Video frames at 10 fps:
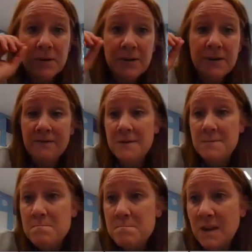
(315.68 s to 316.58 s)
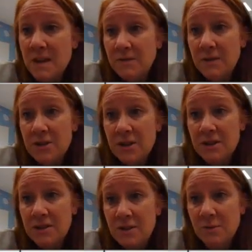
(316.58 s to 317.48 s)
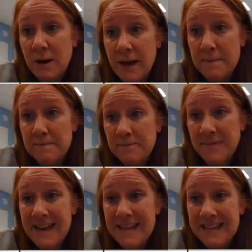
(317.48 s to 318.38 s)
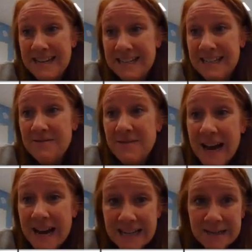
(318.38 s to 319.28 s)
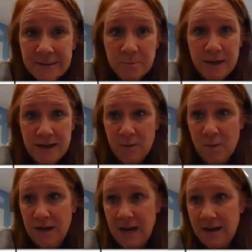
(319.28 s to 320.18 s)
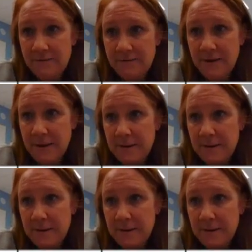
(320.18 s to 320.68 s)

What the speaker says: period of the mother function is 2 pi, and then I divide it by the 1/2,